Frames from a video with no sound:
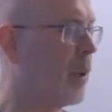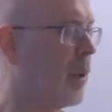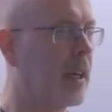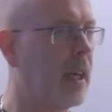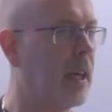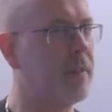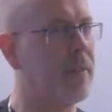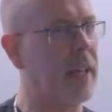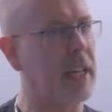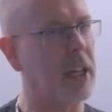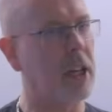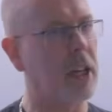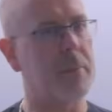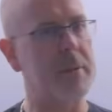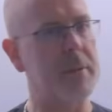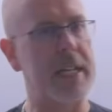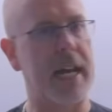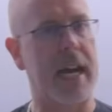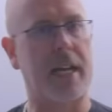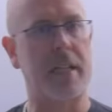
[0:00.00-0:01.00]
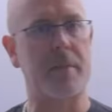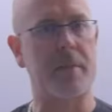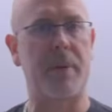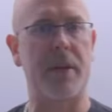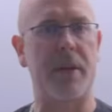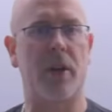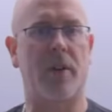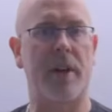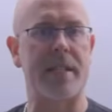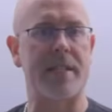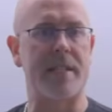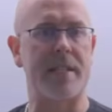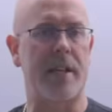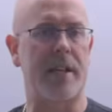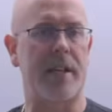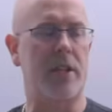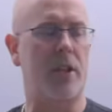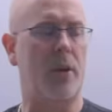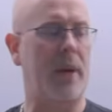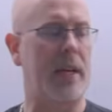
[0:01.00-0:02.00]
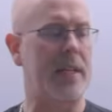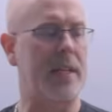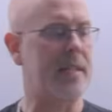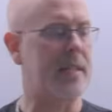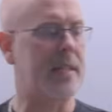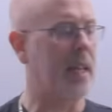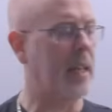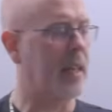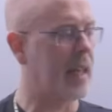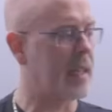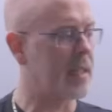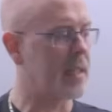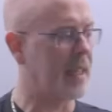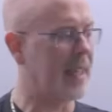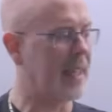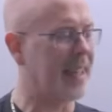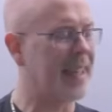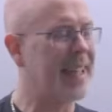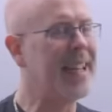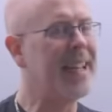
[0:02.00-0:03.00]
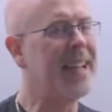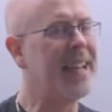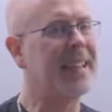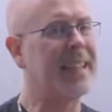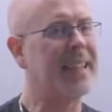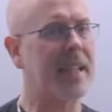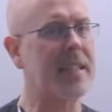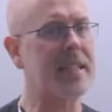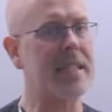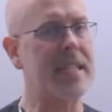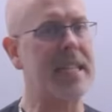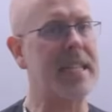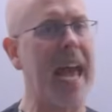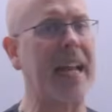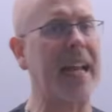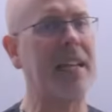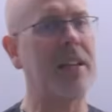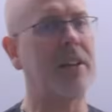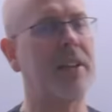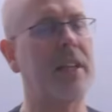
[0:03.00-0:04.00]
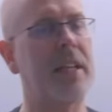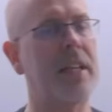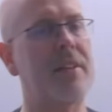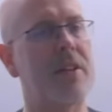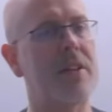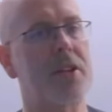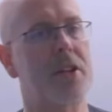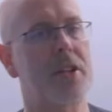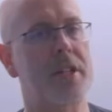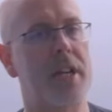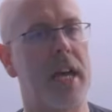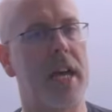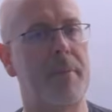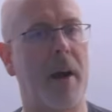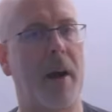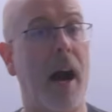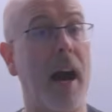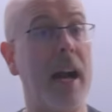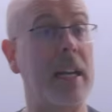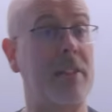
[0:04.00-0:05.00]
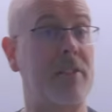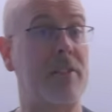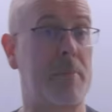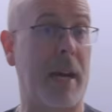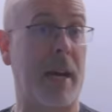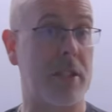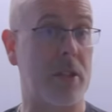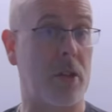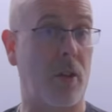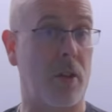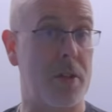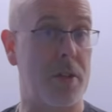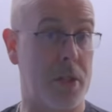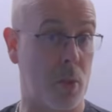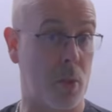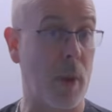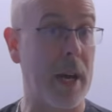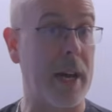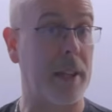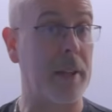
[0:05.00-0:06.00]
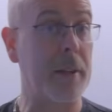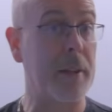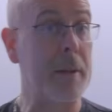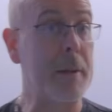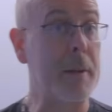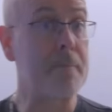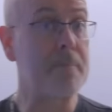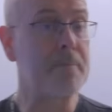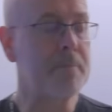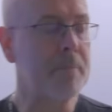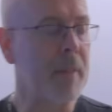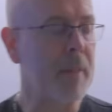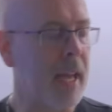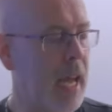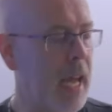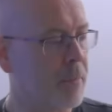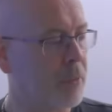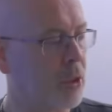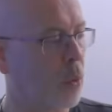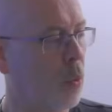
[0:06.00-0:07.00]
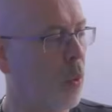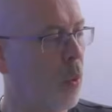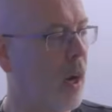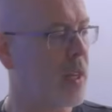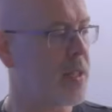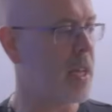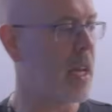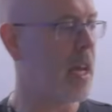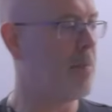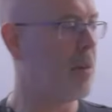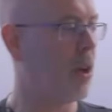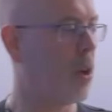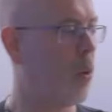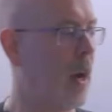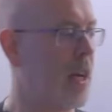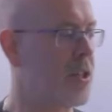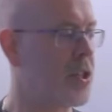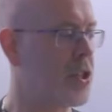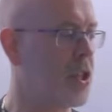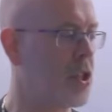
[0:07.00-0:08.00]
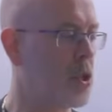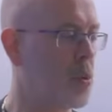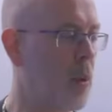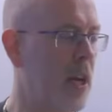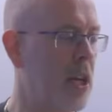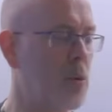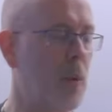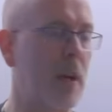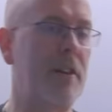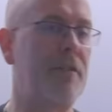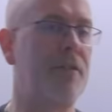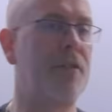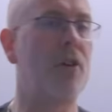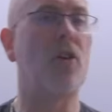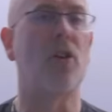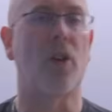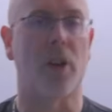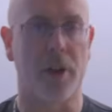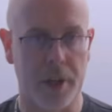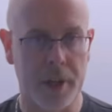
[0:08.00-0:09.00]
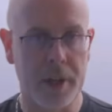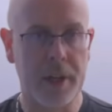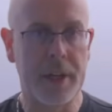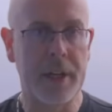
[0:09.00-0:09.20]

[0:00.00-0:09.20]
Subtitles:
with kind of income tax, PRSI, USC, things like that. That's technically on the Leaving Cert higher level maths course as well. There was a question in 2024.